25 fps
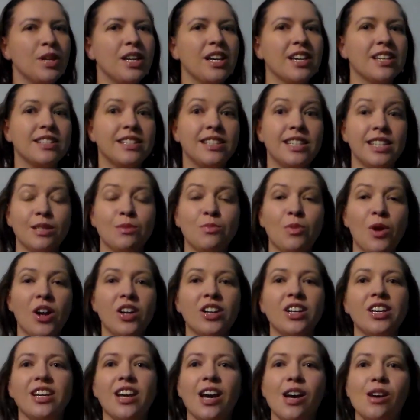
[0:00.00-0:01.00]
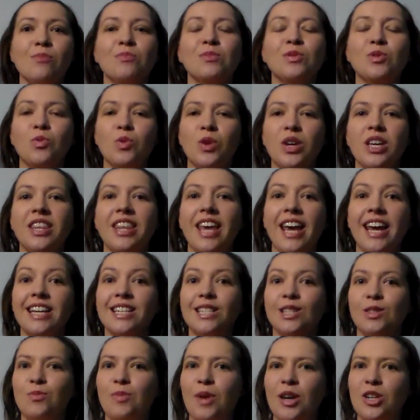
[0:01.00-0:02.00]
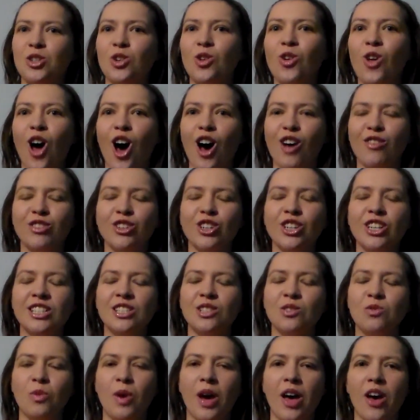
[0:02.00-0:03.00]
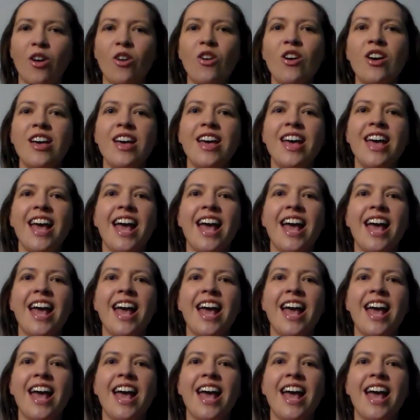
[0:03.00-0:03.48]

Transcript: because this product comes with a special offer as well,